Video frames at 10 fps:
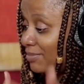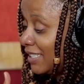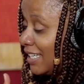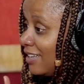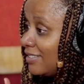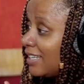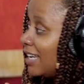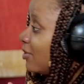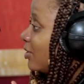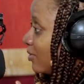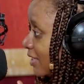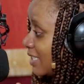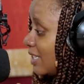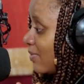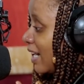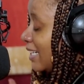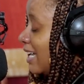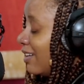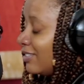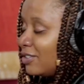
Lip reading: somebody else. And I know you're listening right now.